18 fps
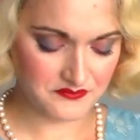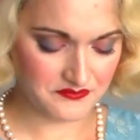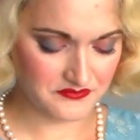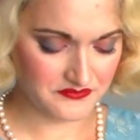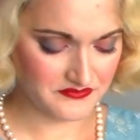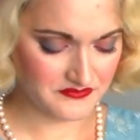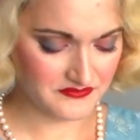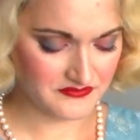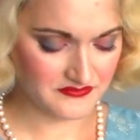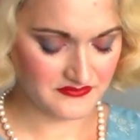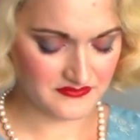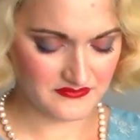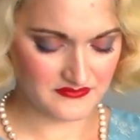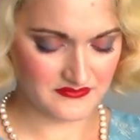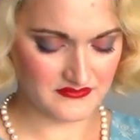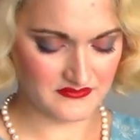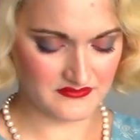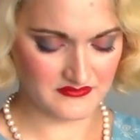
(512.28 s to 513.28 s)

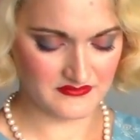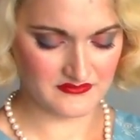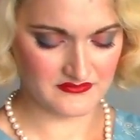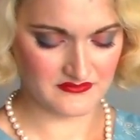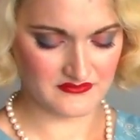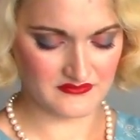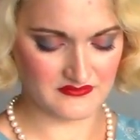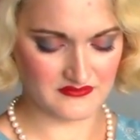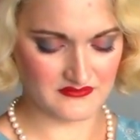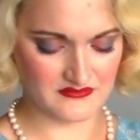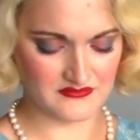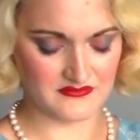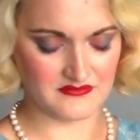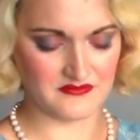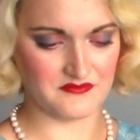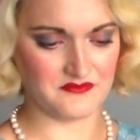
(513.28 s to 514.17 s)
Nobody speaks.